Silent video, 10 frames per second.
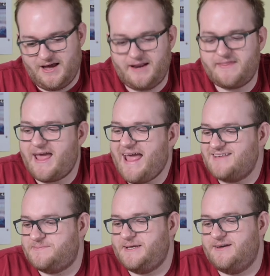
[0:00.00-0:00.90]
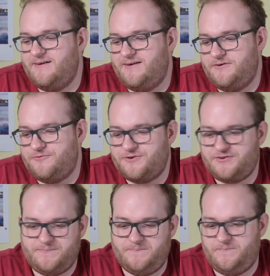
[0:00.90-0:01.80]
Another
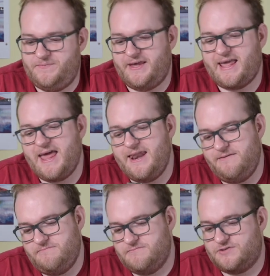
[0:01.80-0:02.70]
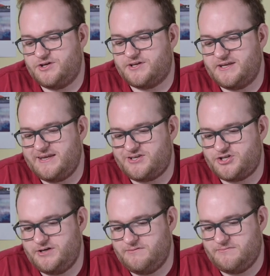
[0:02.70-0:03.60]
SB900, again, good
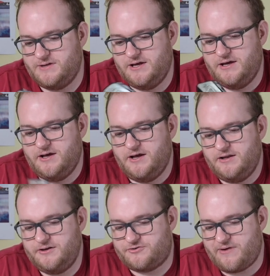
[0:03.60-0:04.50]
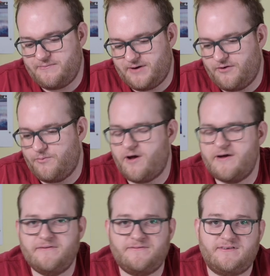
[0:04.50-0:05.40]
condition. Looked great when it
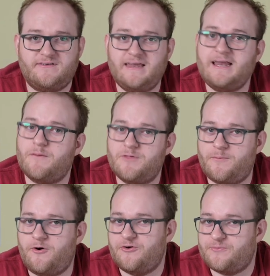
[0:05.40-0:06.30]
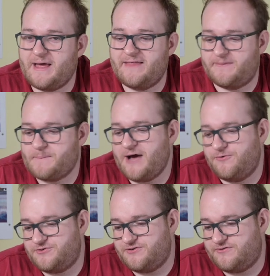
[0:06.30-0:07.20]
arrived. Didn't come with a box, but had the
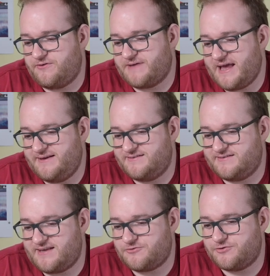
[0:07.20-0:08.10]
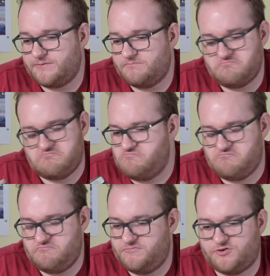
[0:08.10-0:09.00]
pouch and soft case, etc.
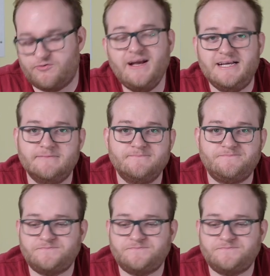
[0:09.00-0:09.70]
Great.